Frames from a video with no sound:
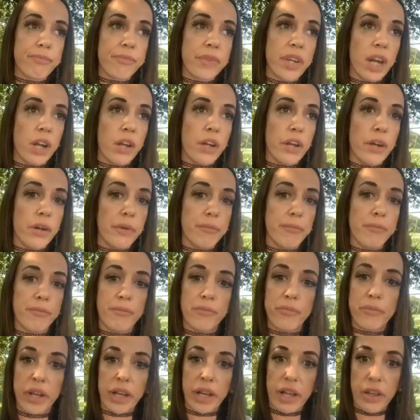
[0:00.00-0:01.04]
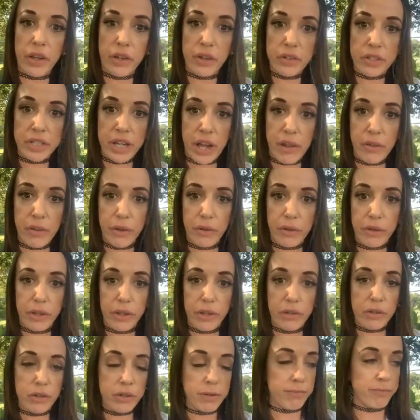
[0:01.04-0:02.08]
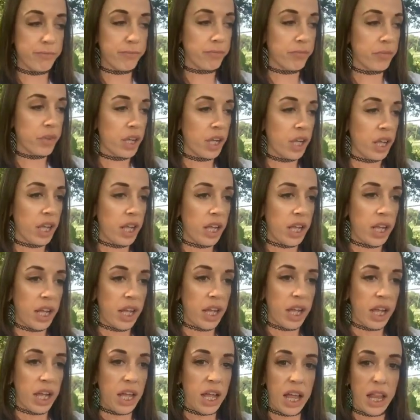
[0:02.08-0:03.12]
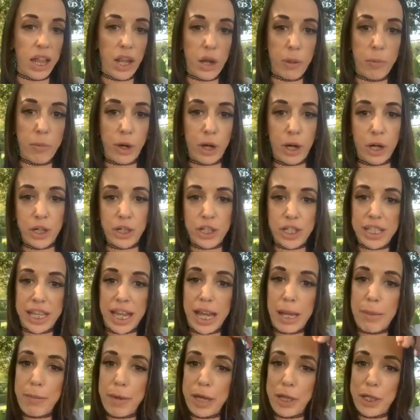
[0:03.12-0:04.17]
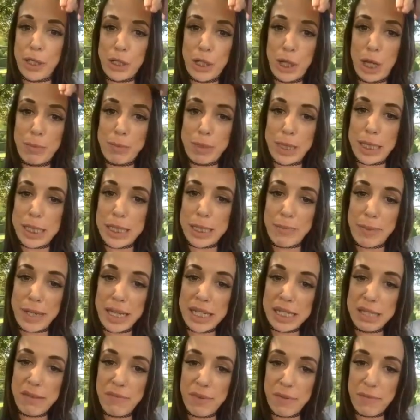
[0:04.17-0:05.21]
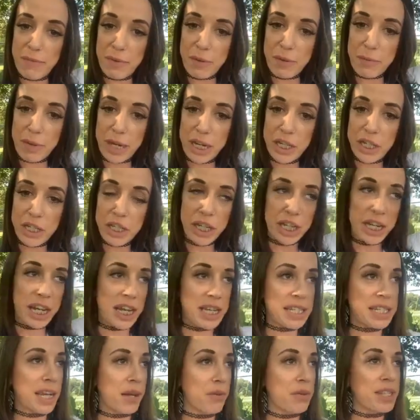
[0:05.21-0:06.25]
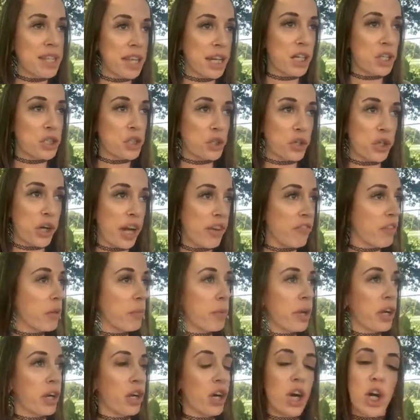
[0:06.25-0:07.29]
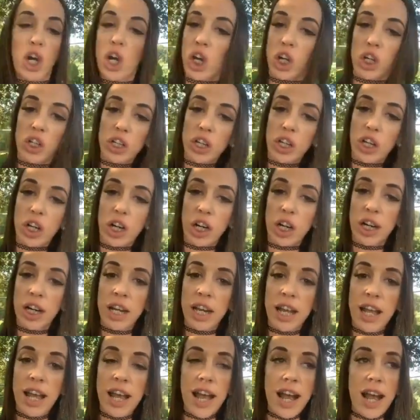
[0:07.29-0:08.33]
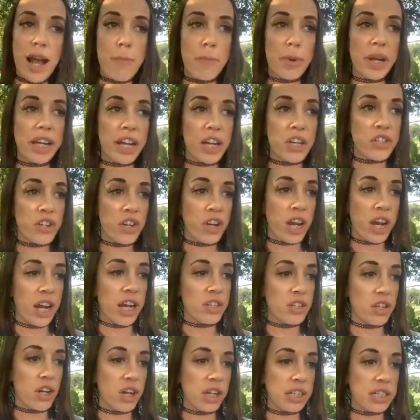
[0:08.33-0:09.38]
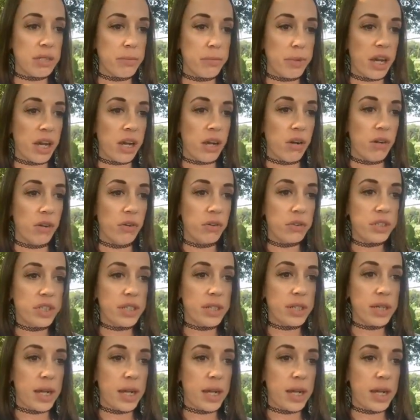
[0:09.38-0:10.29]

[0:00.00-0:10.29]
little download, a little bird just came in and dropped this piece of information as I was like driving my car earlier. But yesterday I talked about